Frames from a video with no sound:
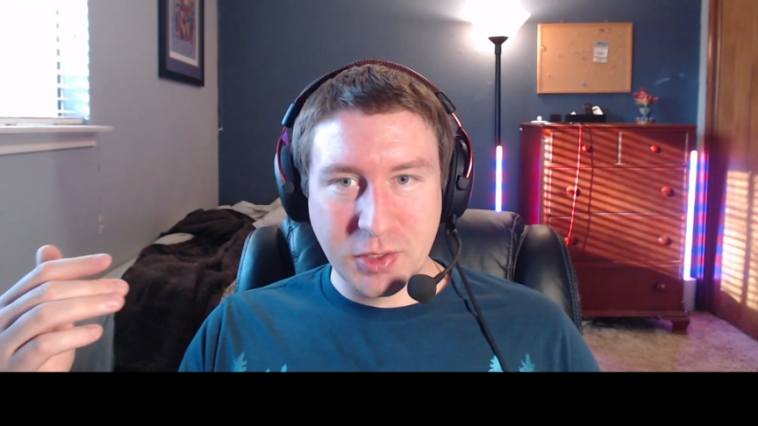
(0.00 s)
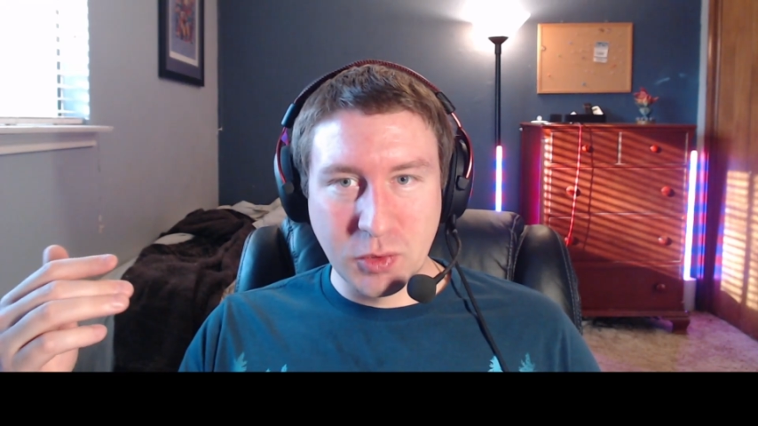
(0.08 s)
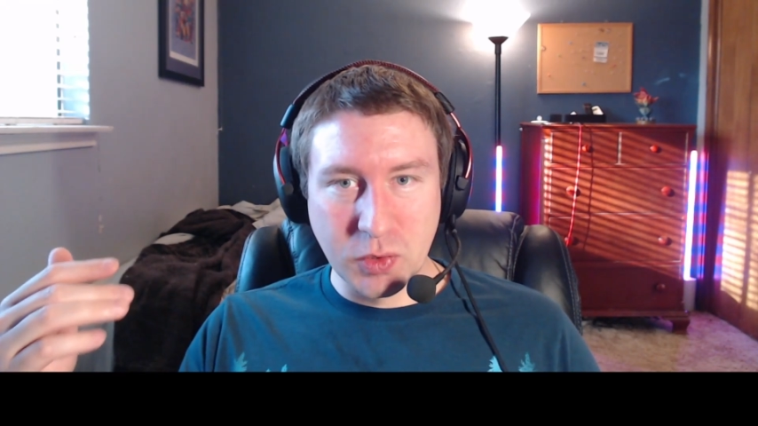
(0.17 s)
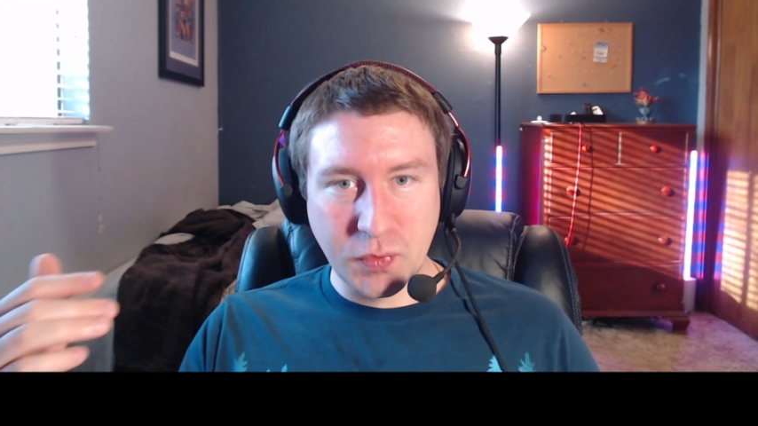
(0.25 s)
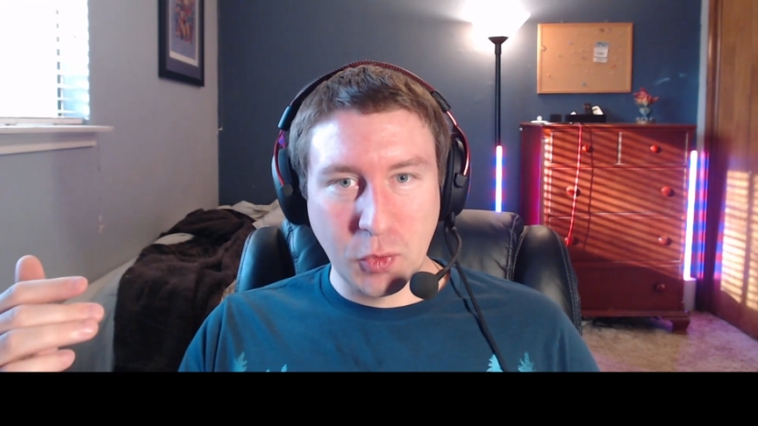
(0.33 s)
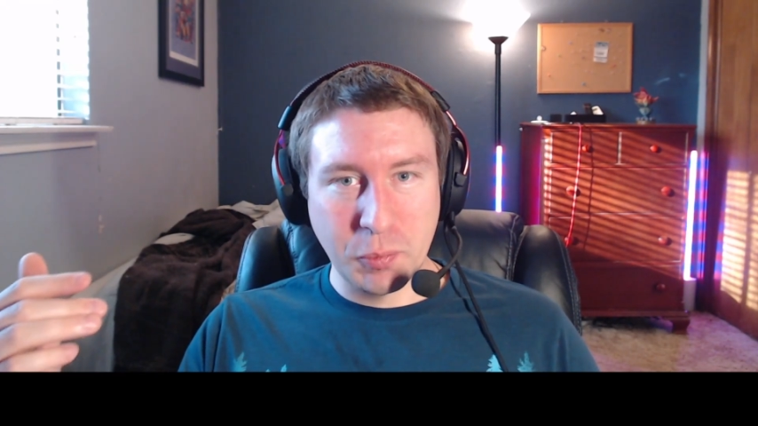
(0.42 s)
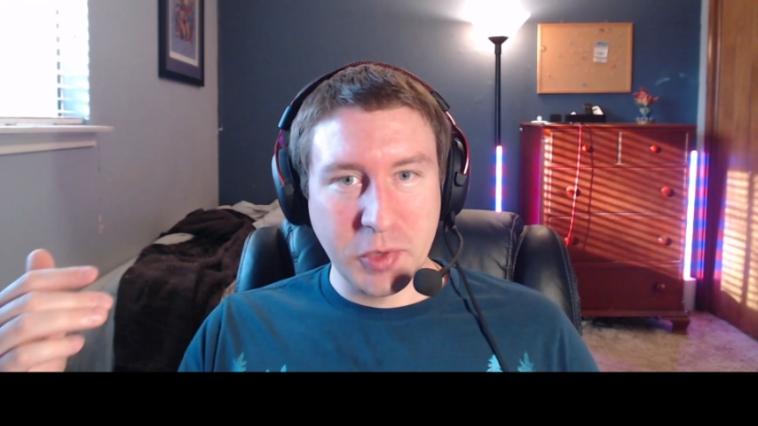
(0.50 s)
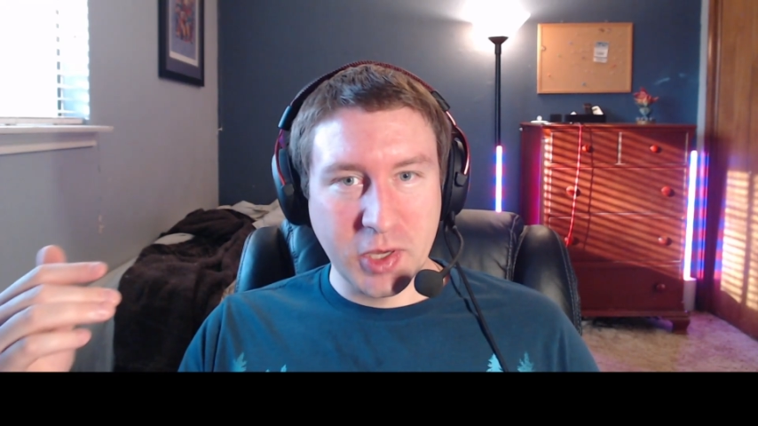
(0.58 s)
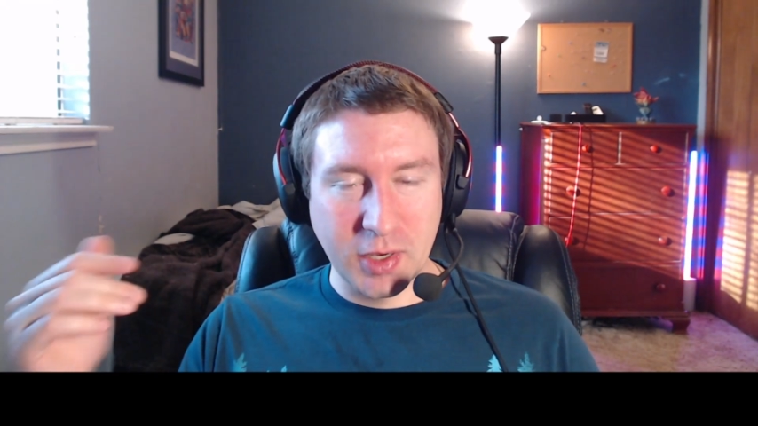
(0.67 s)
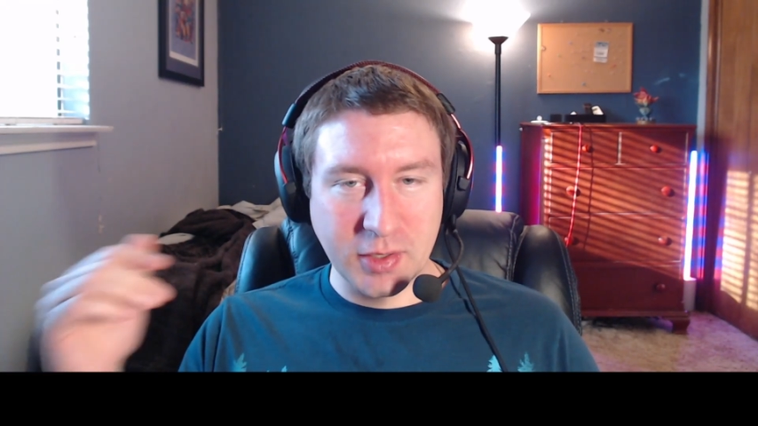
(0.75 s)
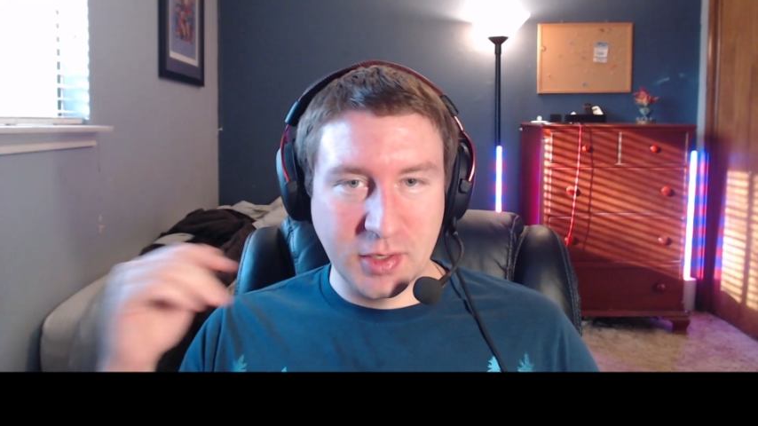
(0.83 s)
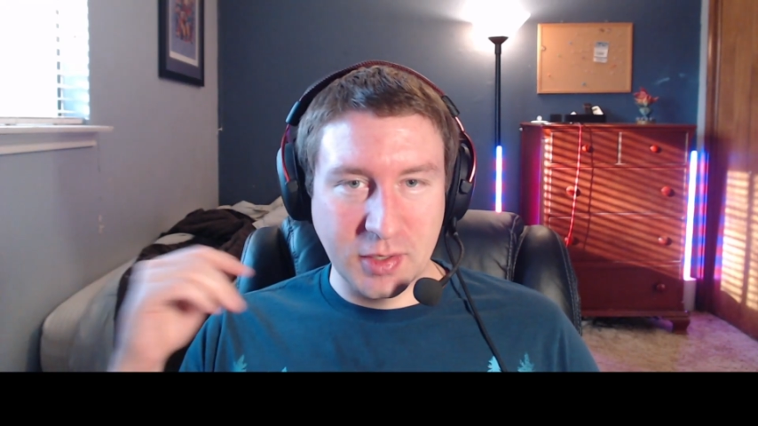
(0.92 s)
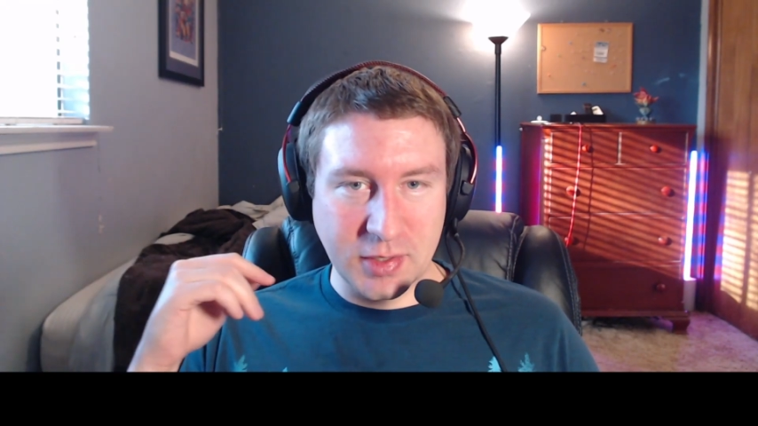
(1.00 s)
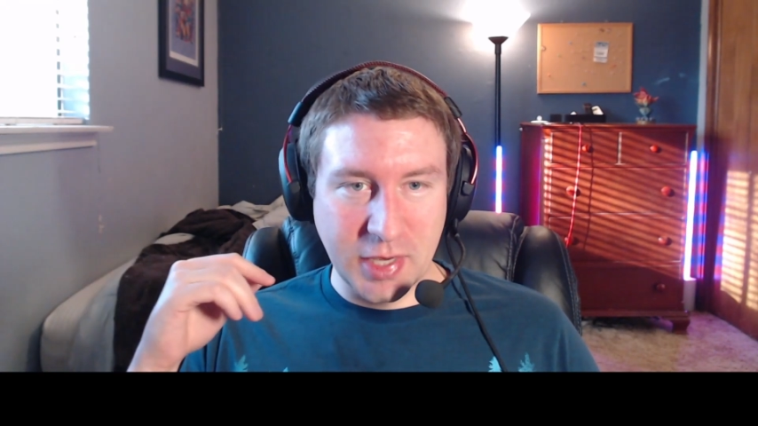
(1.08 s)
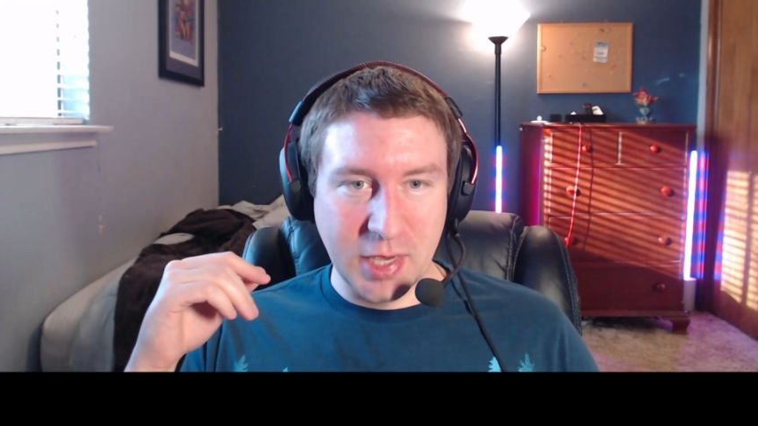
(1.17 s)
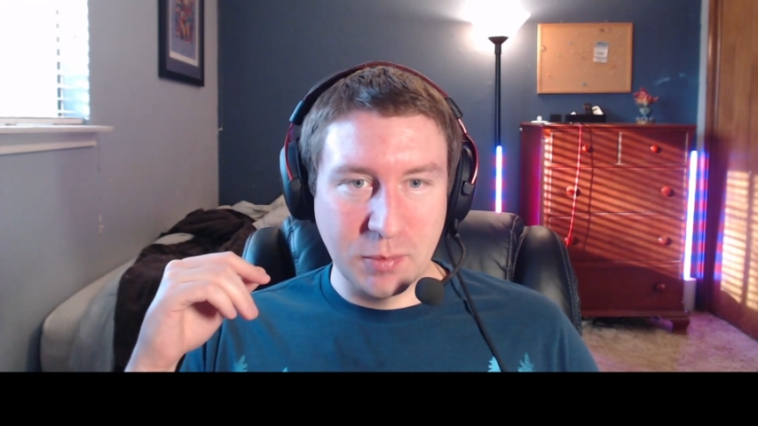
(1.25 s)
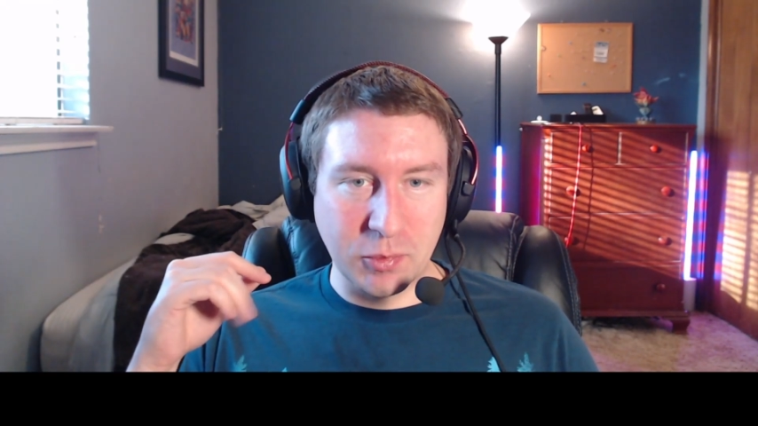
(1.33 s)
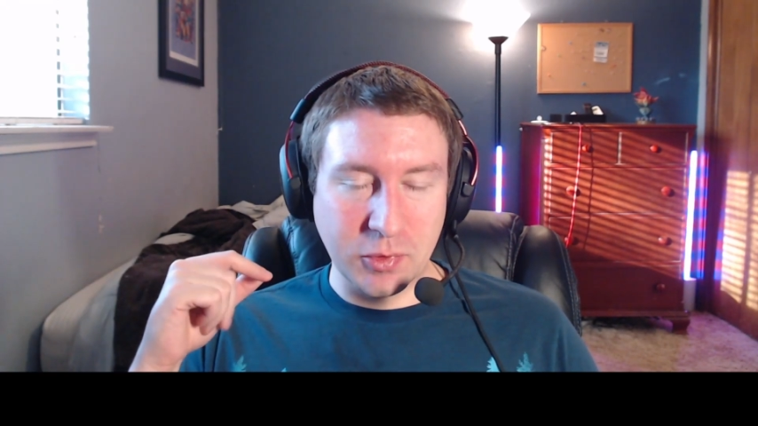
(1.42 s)
useful because it's
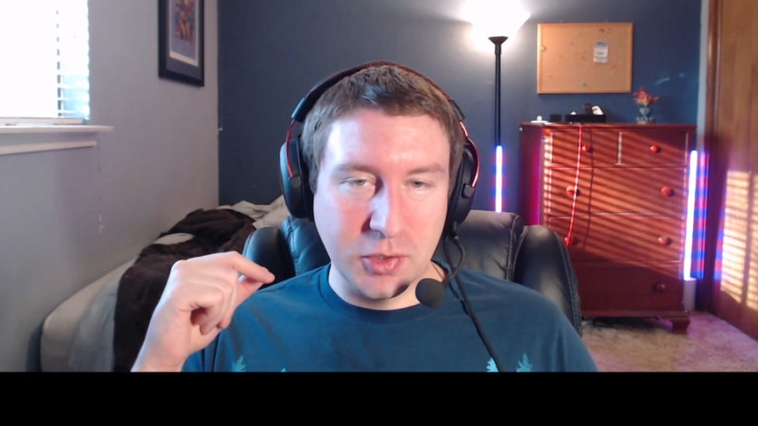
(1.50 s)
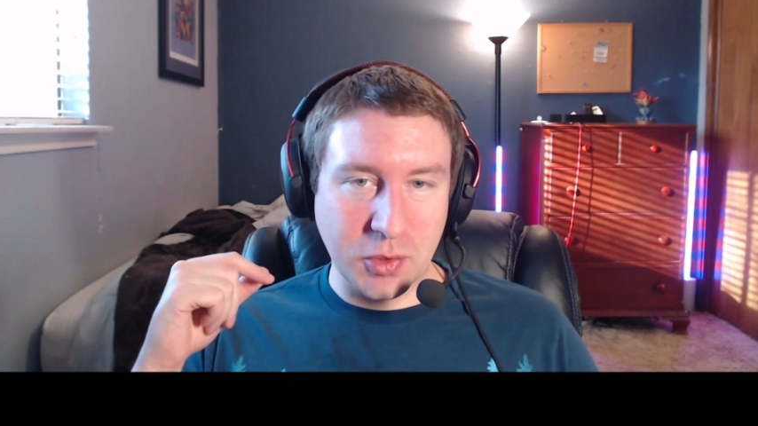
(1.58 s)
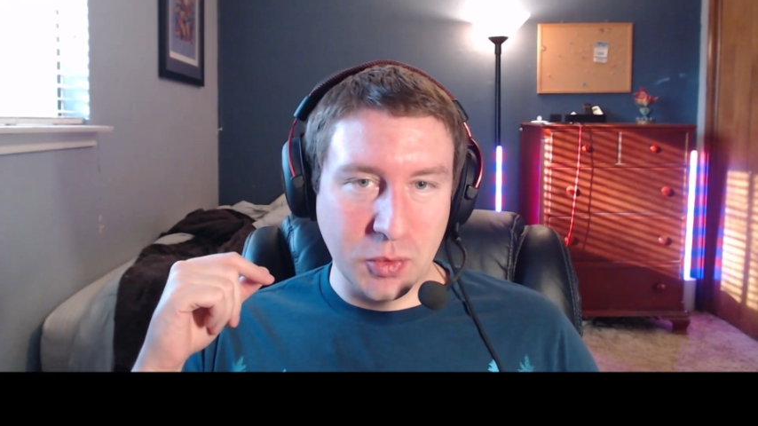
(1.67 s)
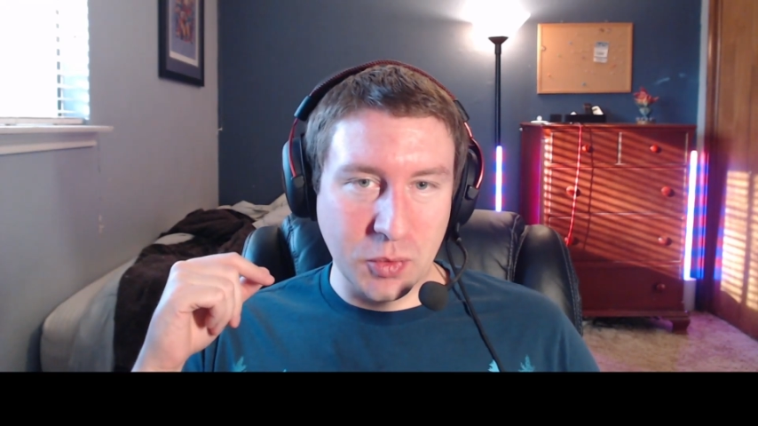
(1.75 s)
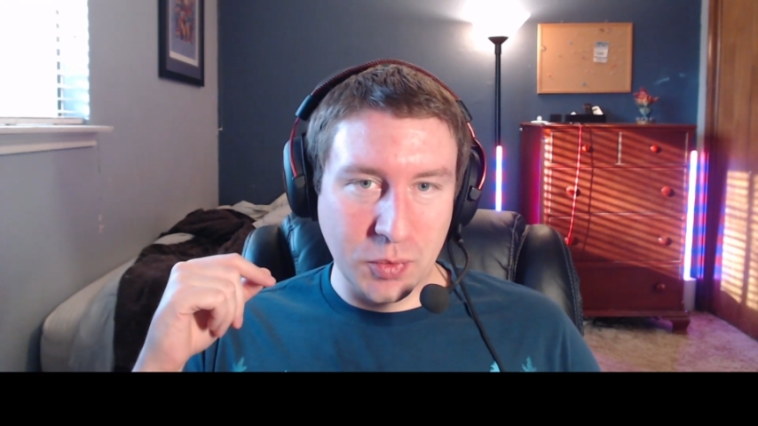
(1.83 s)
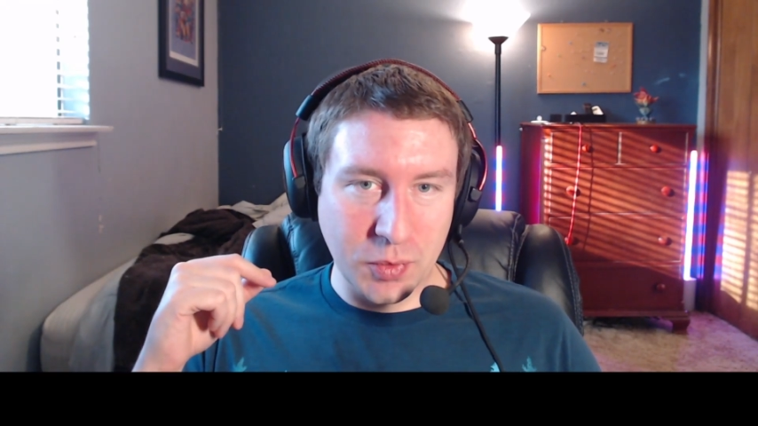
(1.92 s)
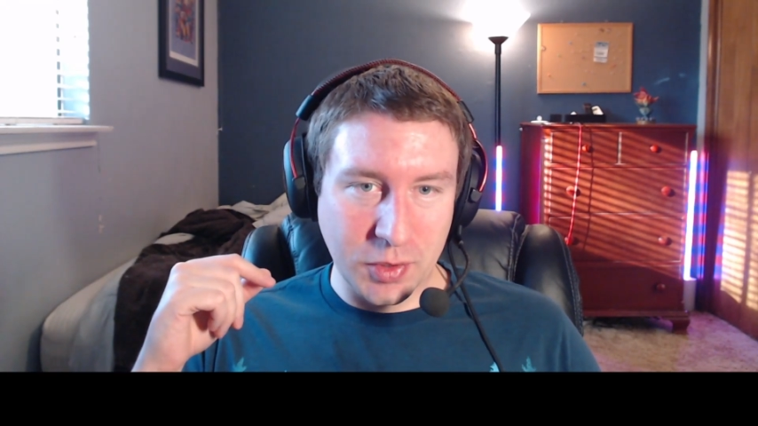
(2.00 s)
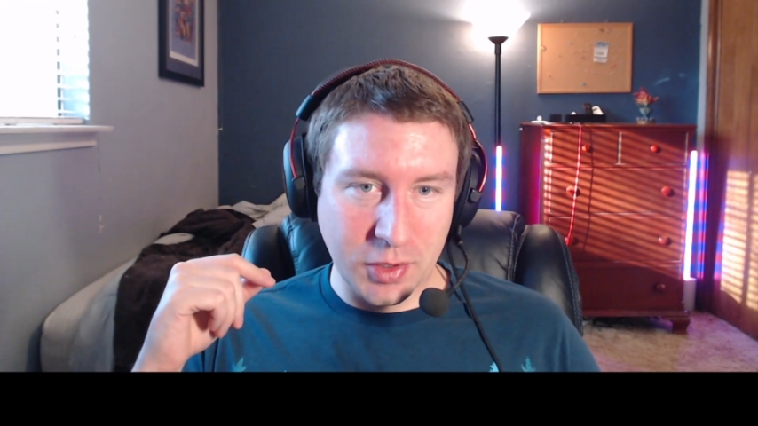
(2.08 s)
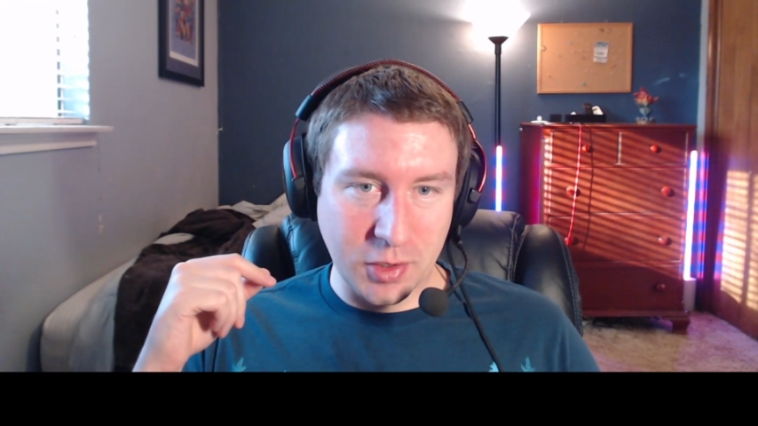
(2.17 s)
able to